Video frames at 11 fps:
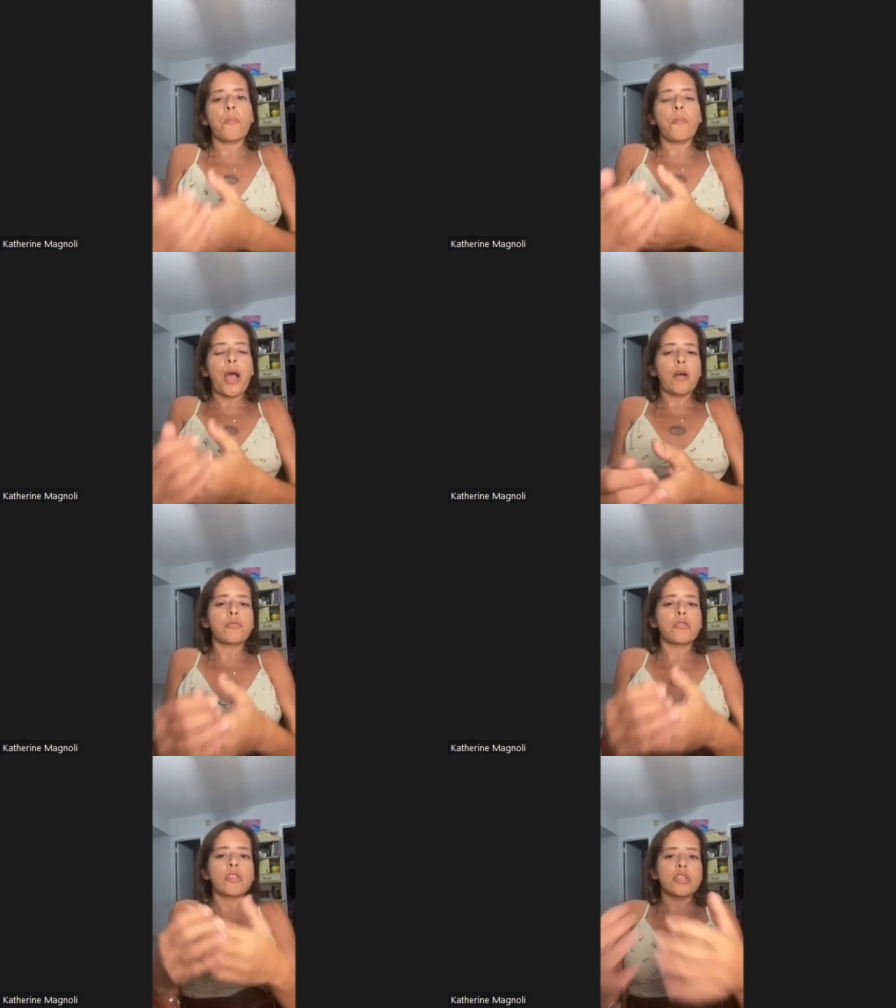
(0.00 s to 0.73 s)

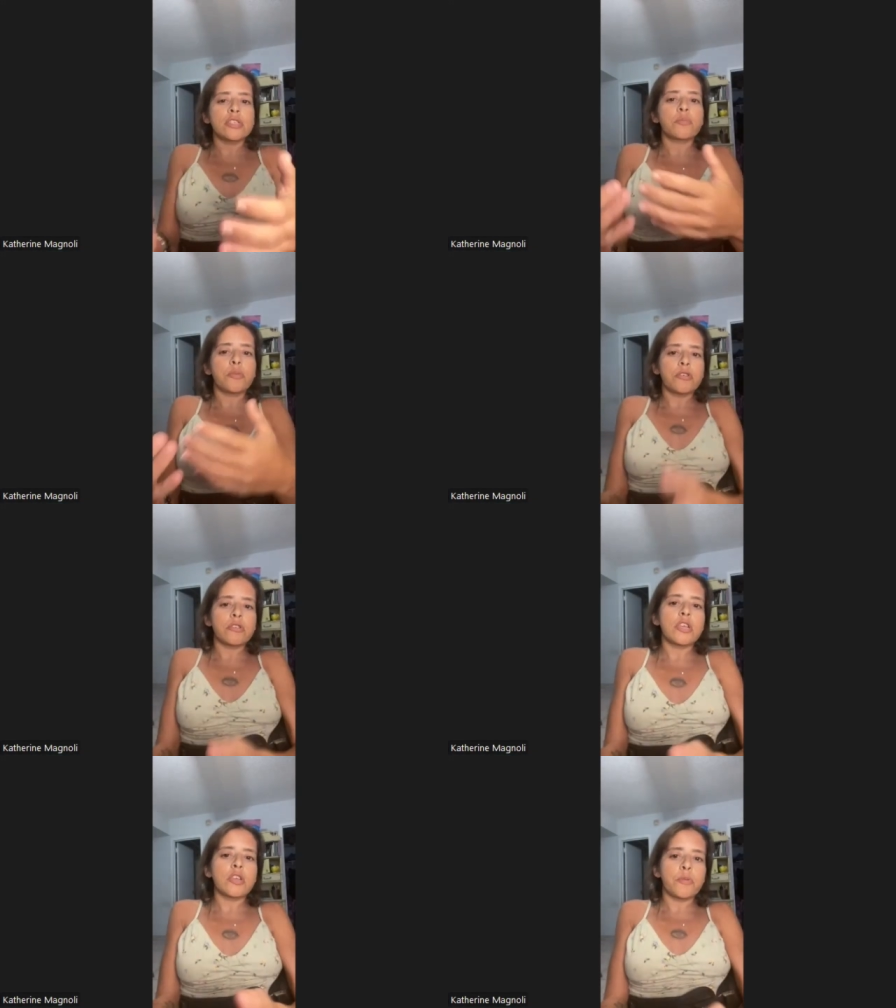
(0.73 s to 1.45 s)
about the
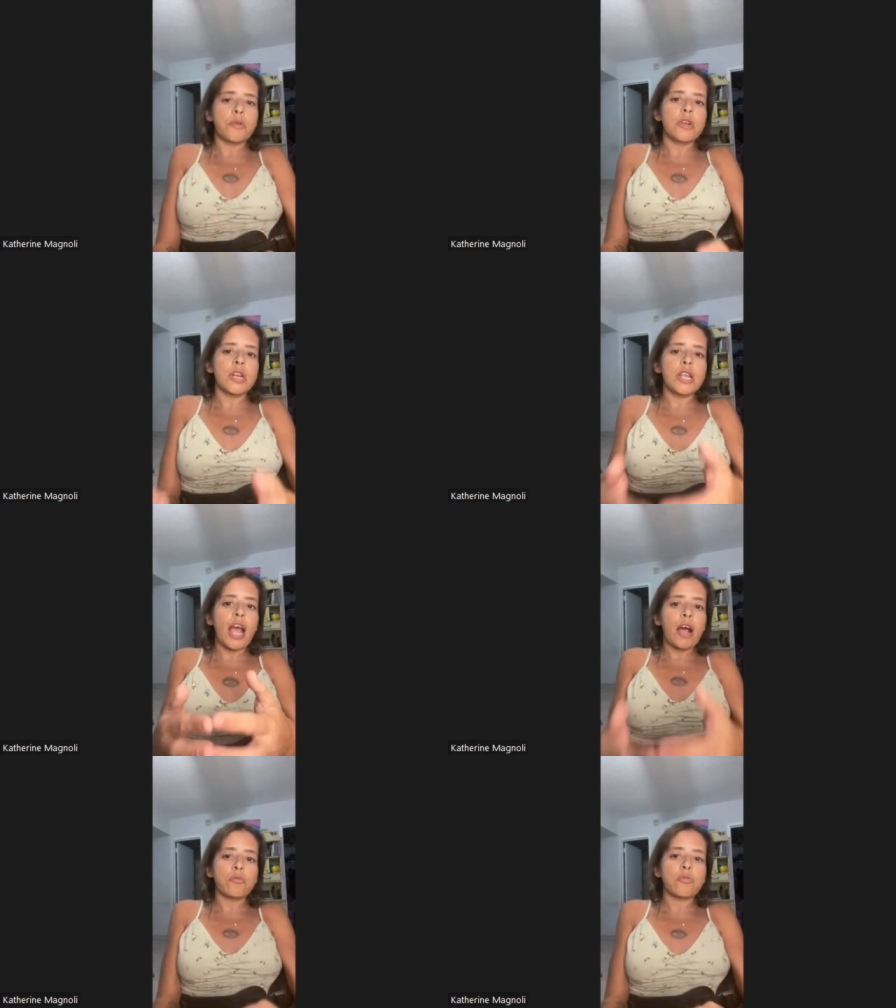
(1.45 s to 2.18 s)
disability community
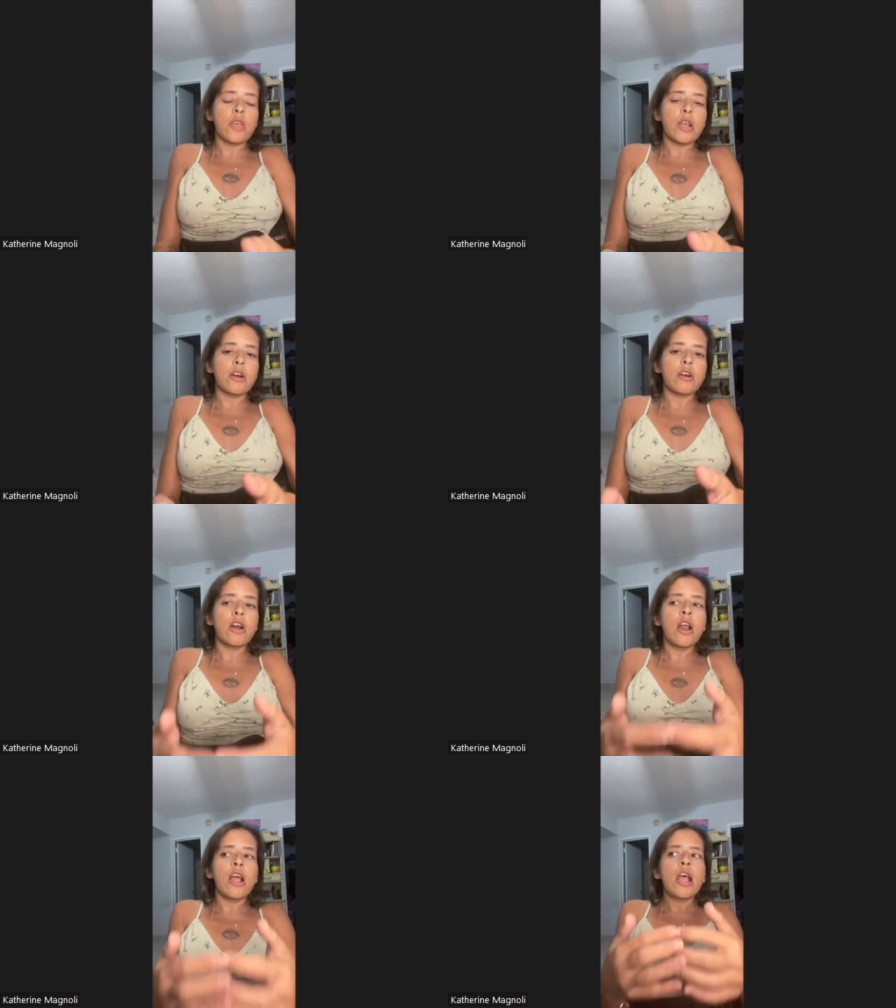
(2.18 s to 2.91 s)
out
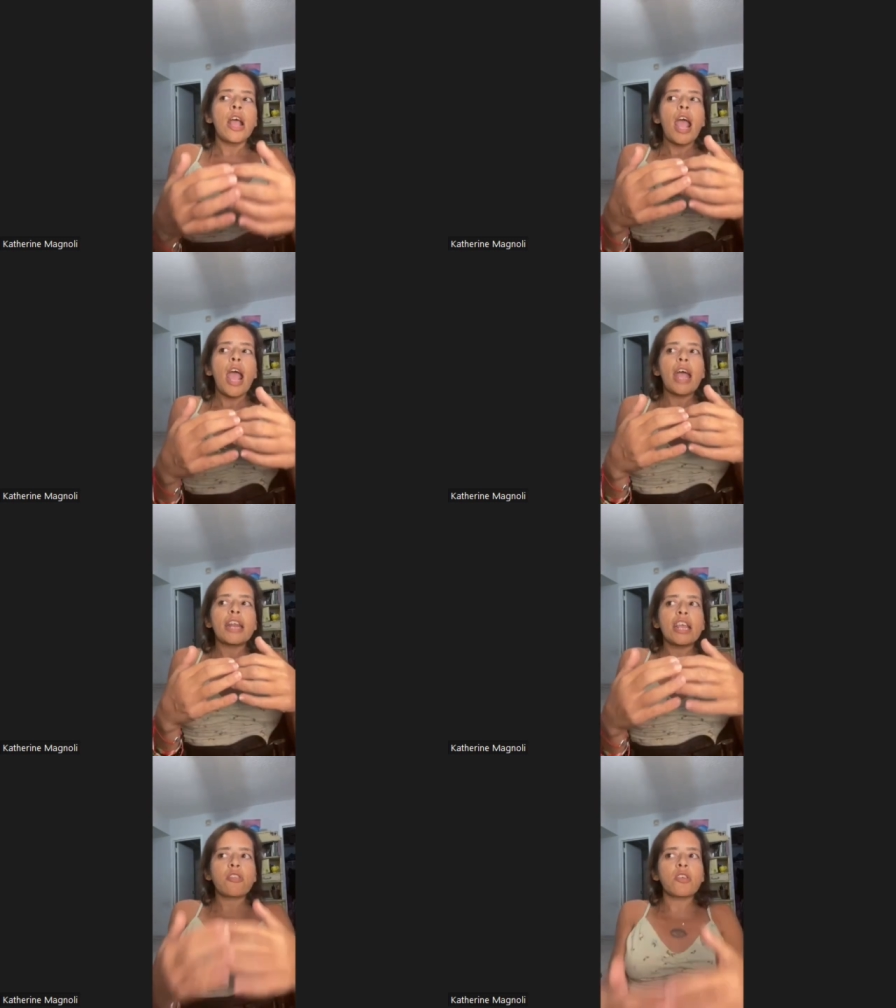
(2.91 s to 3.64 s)
there.
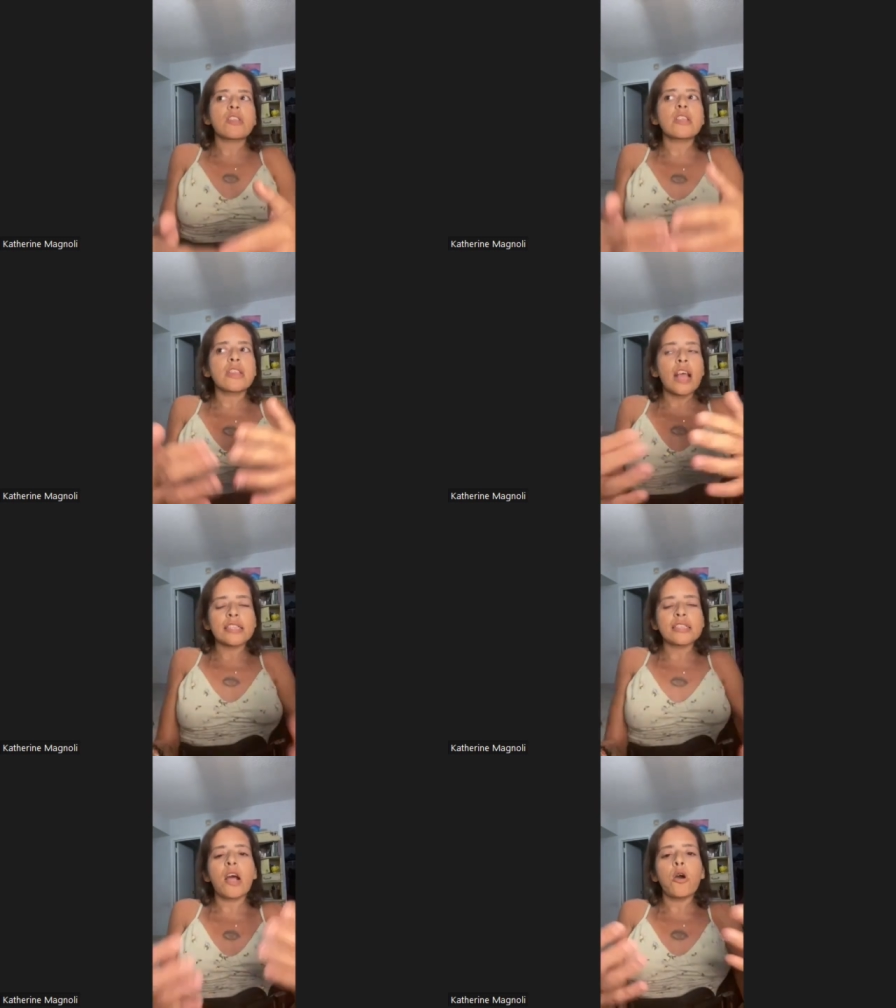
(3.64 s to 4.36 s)
And I think that
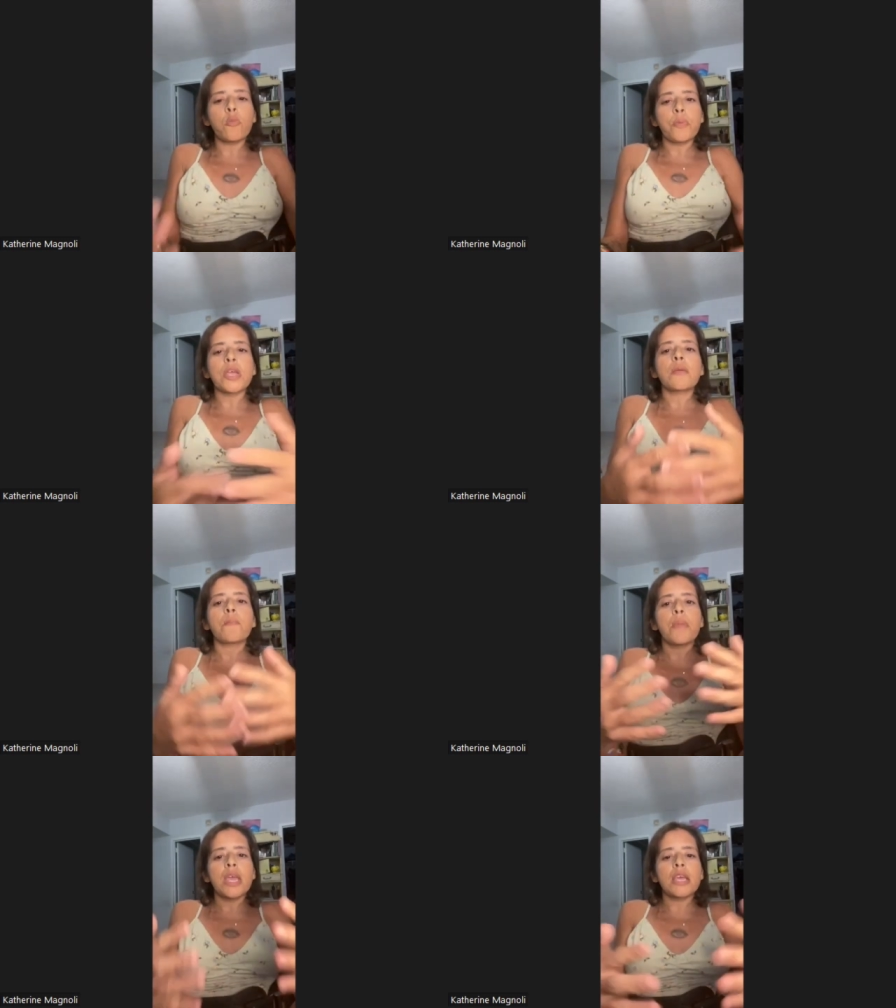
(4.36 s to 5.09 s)
that's
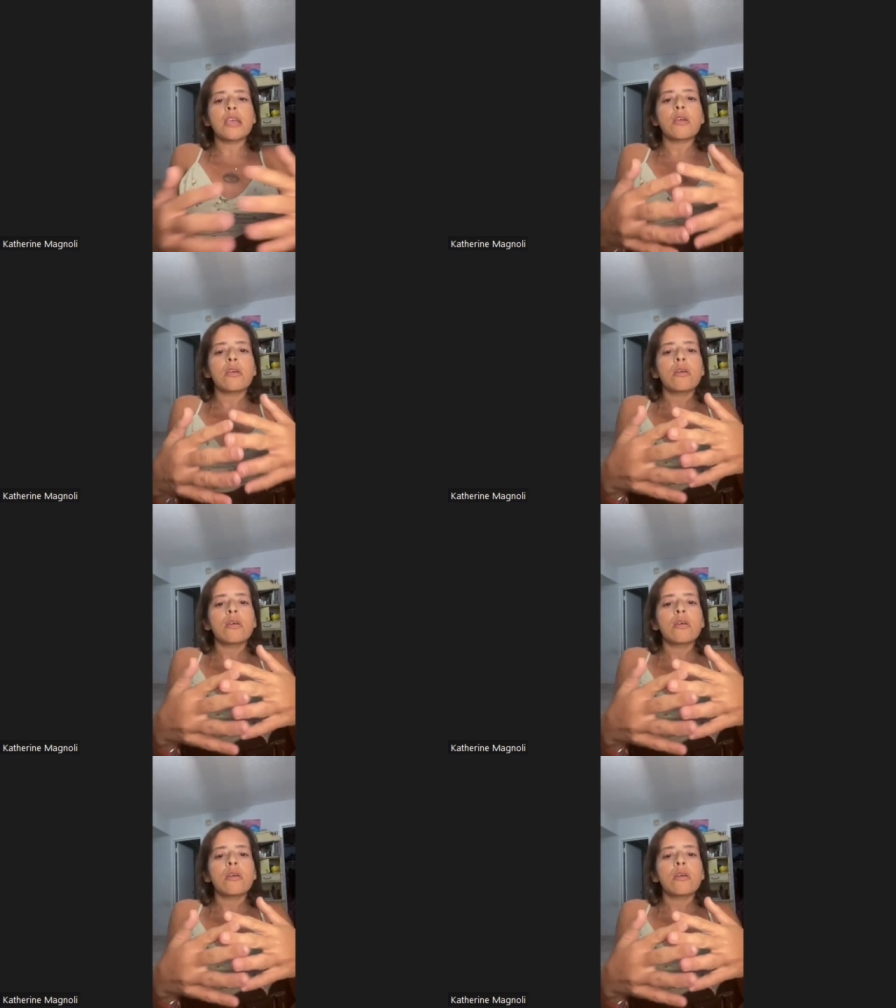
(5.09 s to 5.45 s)
helping make